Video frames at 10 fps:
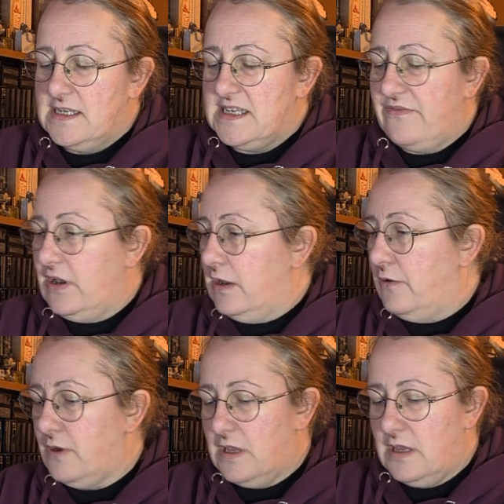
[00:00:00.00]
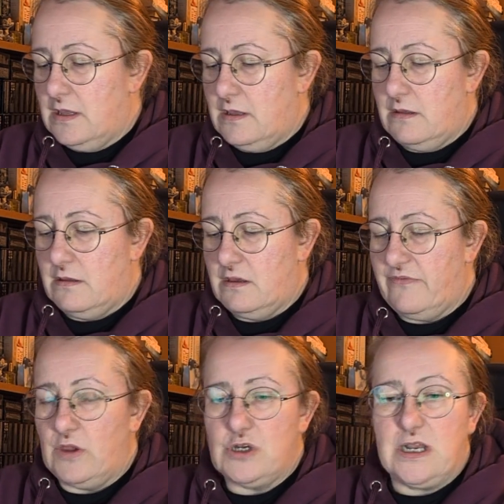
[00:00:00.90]
Let's have a look.
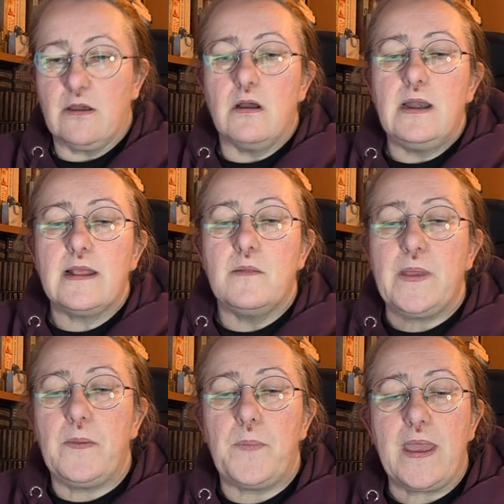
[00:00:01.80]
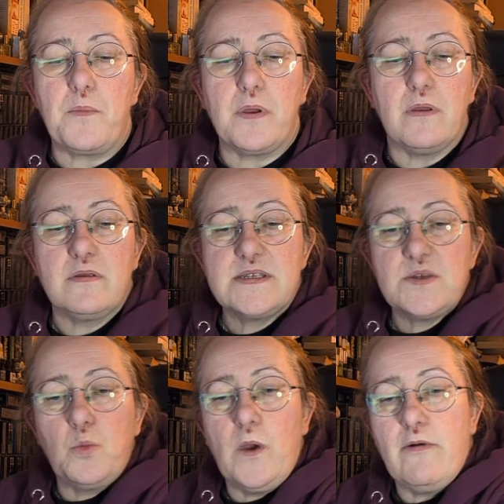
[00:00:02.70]
I've usually got a little bit of paper
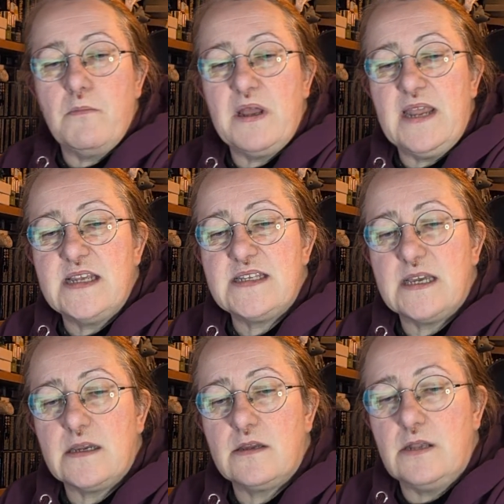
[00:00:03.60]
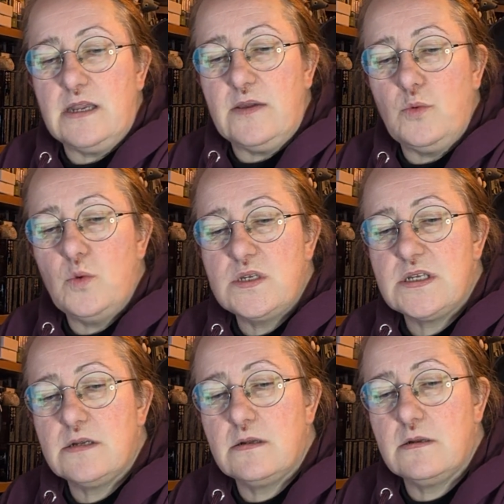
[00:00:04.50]
somewhere on my desk that I can
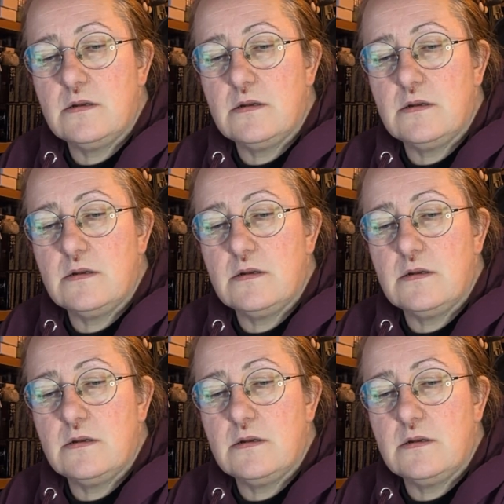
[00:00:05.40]
use.